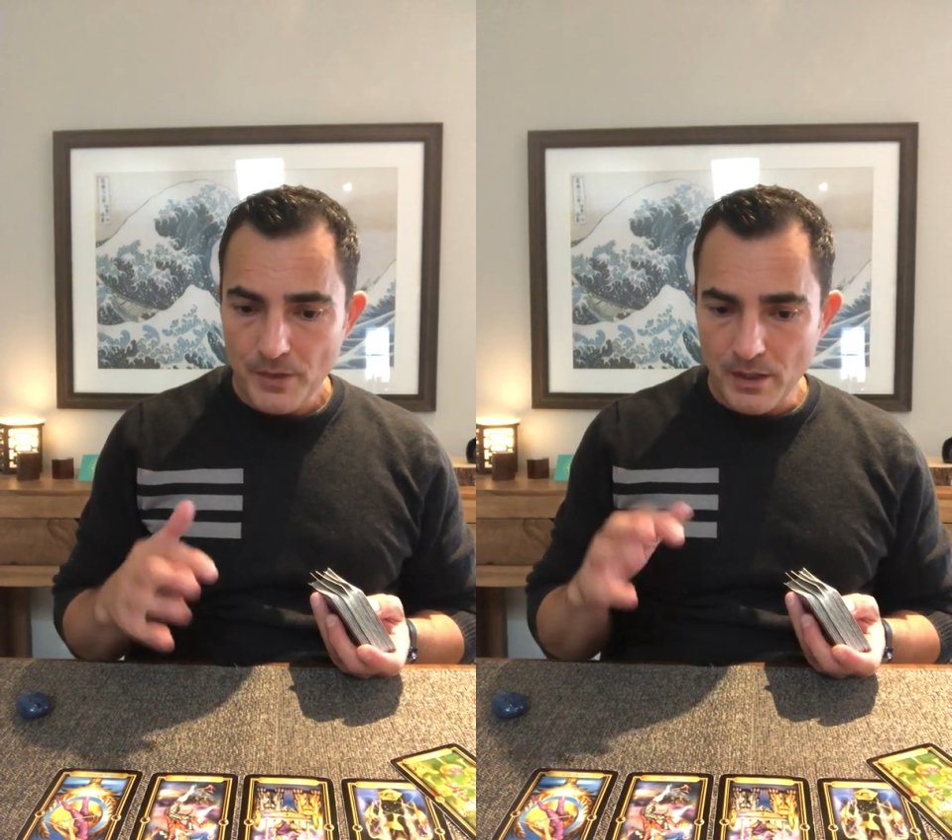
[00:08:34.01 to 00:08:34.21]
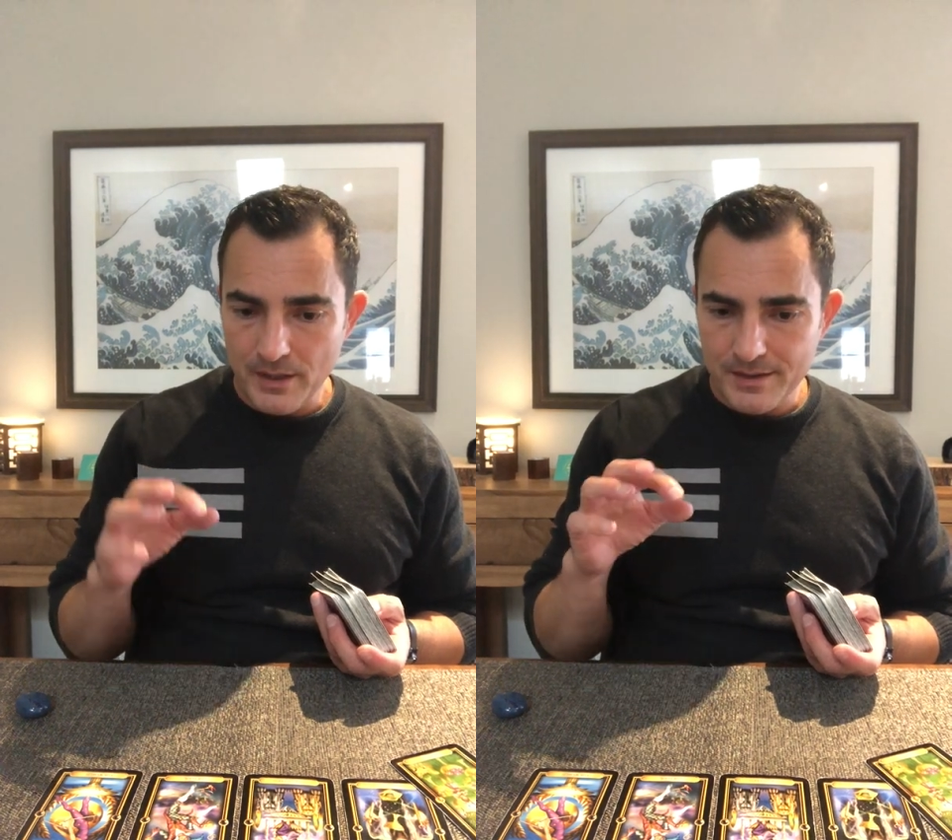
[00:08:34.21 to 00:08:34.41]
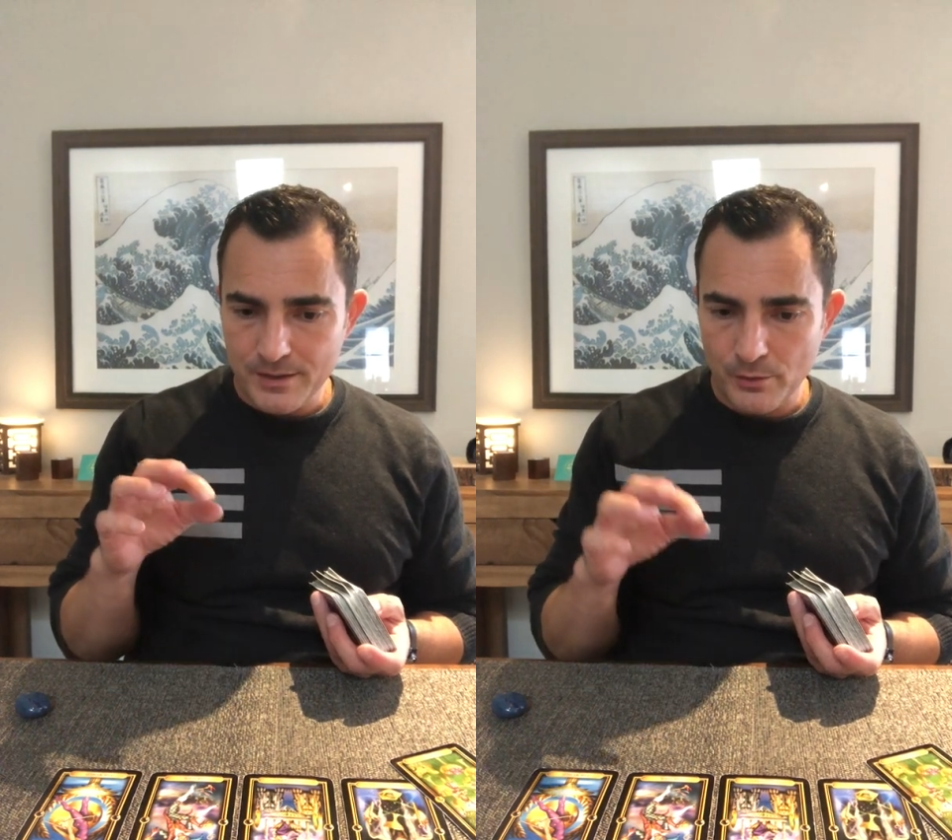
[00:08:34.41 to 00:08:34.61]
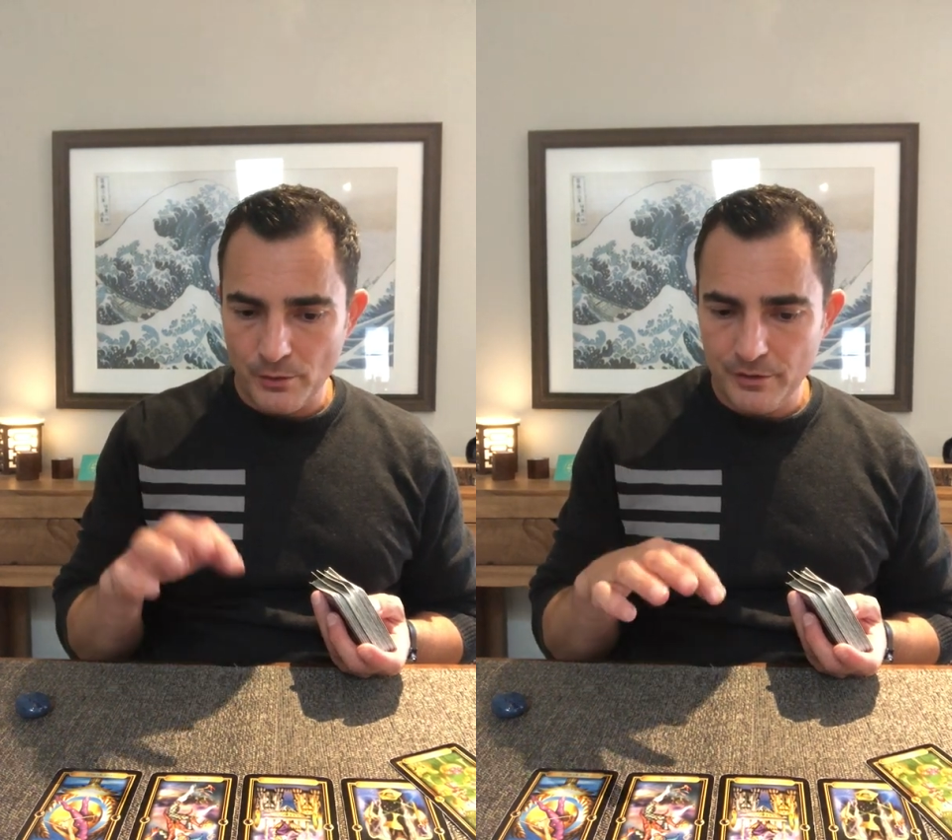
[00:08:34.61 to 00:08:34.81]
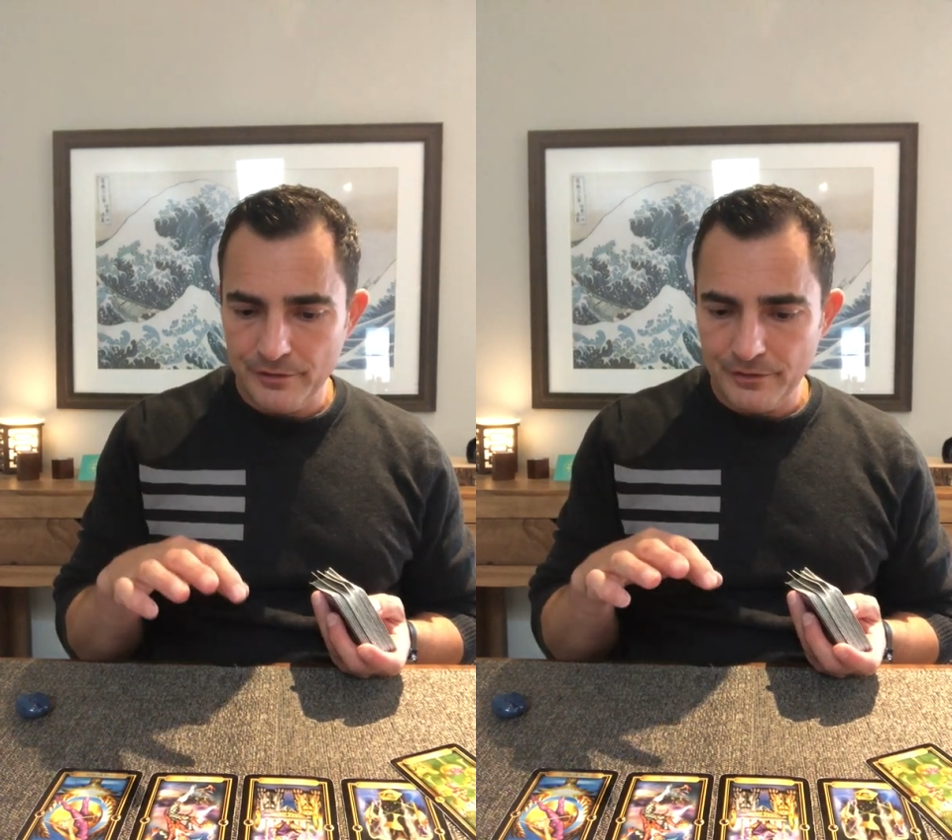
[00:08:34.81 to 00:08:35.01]
It's
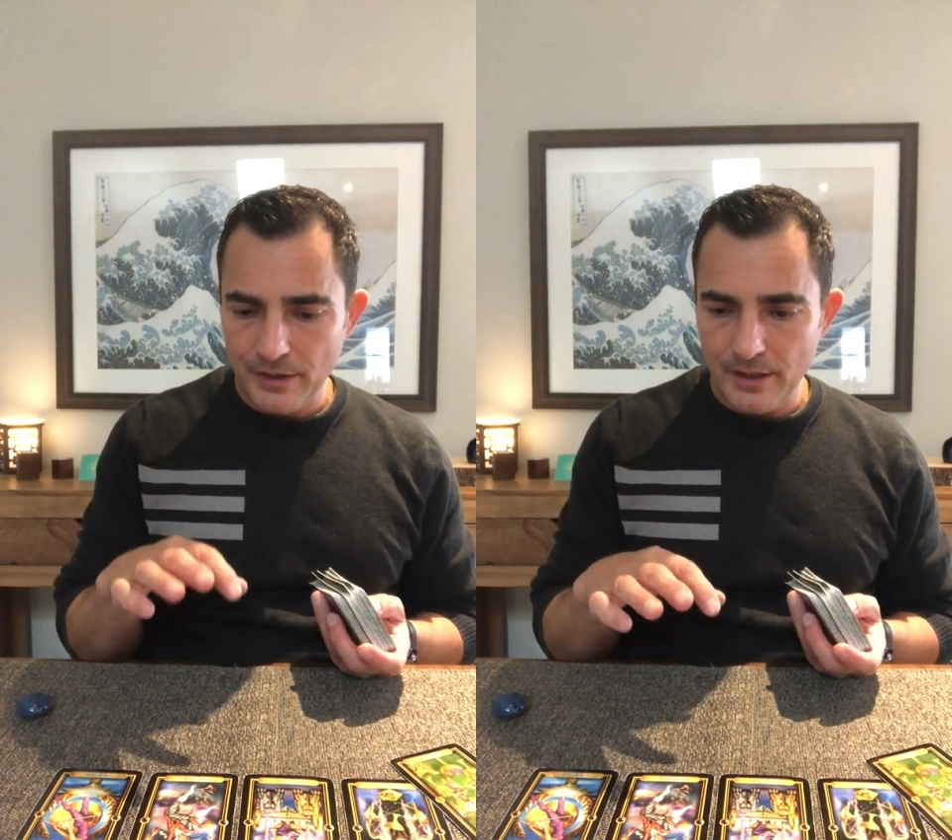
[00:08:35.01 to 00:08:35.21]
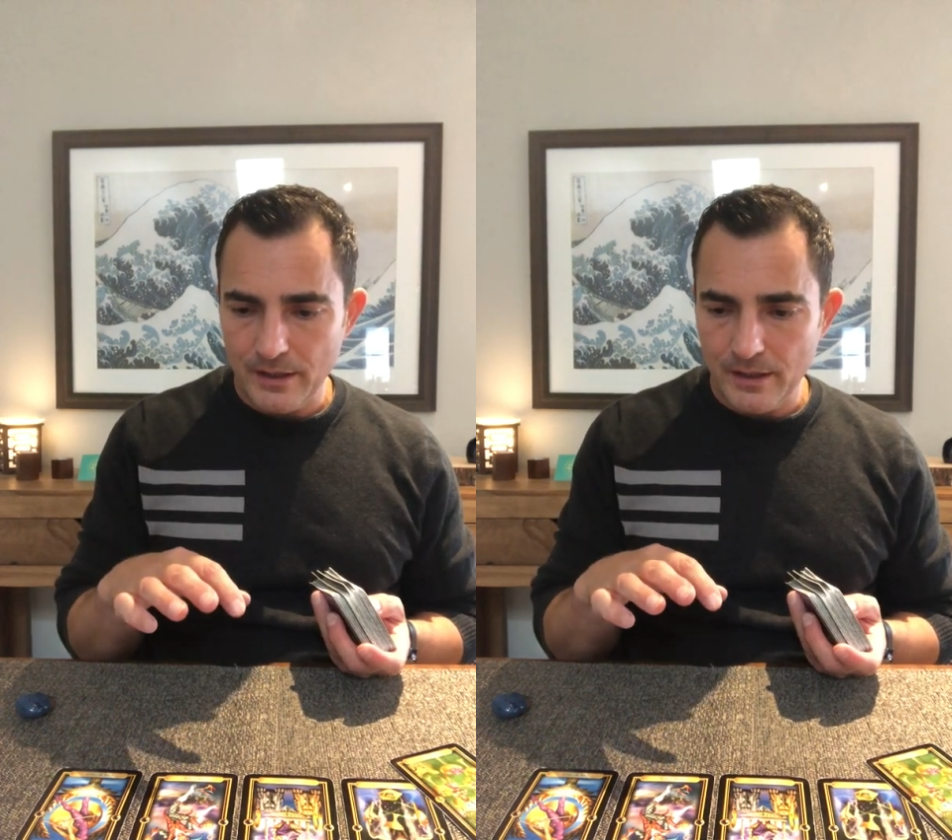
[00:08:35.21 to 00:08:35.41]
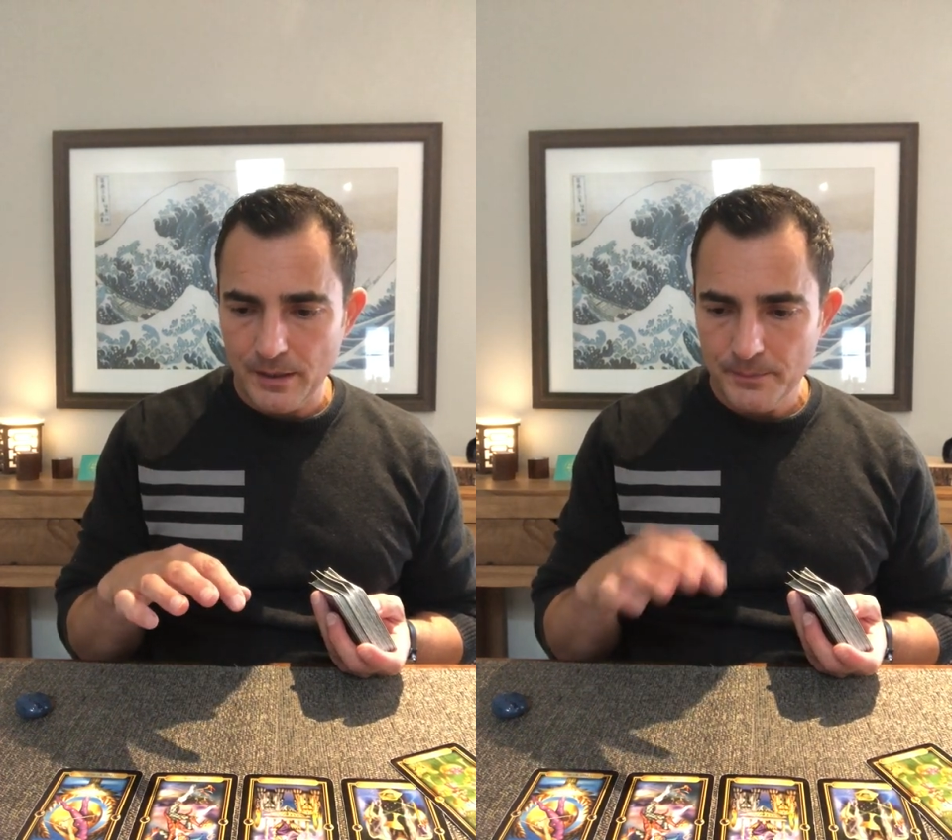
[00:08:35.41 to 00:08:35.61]
sort of like,